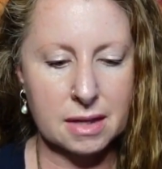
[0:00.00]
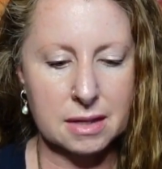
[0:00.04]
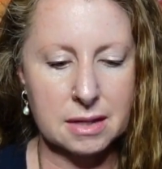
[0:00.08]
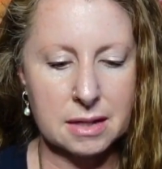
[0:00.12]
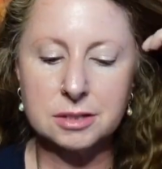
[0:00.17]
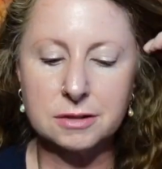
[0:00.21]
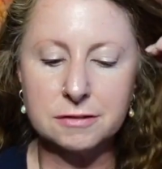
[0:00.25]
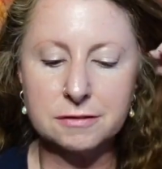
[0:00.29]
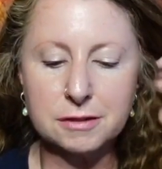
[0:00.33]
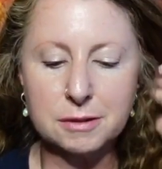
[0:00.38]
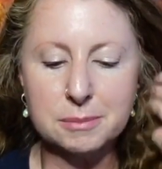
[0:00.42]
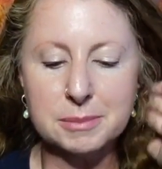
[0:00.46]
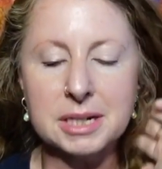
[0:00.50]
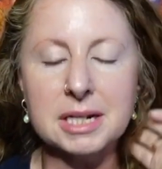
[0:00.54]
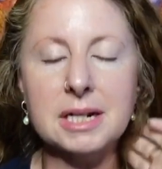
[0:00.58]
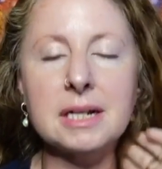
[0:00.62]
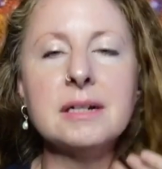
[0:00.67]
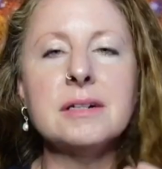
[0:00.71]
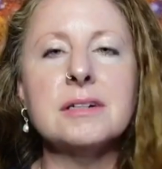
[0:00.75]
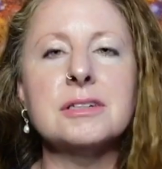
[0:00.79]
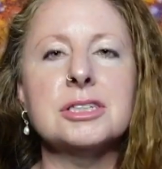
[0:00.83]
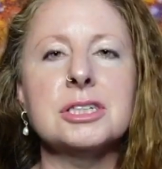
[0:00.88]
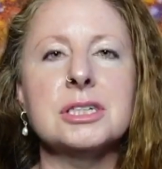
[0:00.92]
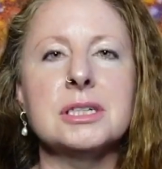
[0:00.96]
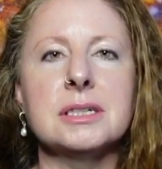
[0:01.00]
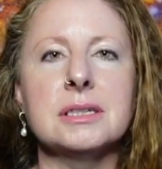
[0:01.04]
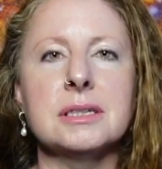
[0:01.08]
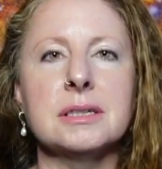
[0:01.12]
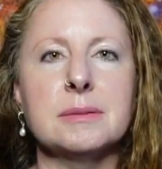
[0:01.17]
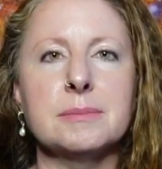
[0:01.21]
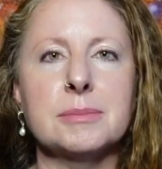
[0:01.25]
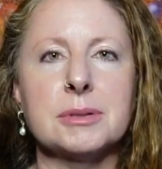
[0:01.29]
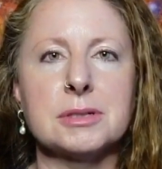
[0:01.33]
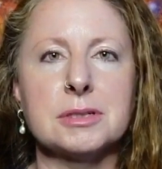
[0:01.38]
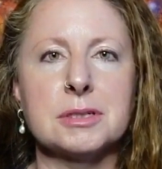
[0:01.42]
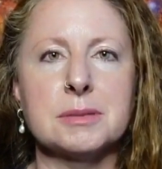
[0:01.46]
So from an energy
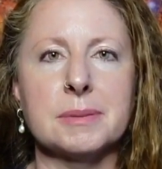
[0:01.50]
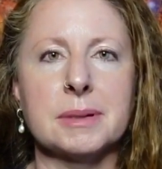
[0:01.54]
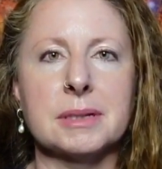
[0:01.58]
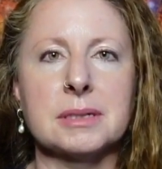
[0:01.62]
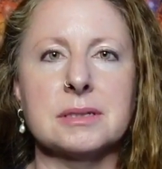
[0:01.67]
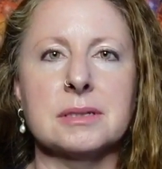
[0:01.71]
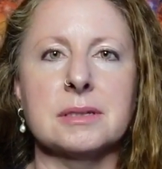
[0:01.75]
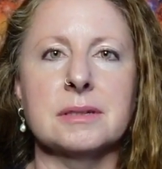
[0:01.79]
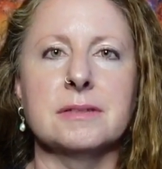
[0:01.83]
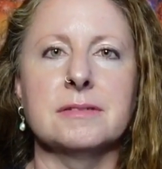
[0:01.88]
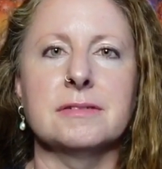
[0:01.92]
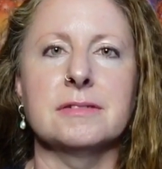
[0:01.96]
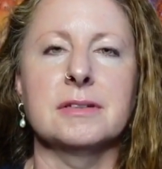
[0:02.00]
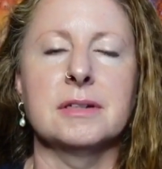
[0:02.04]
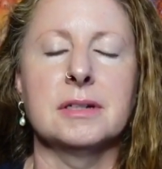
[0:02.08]
healing perspective,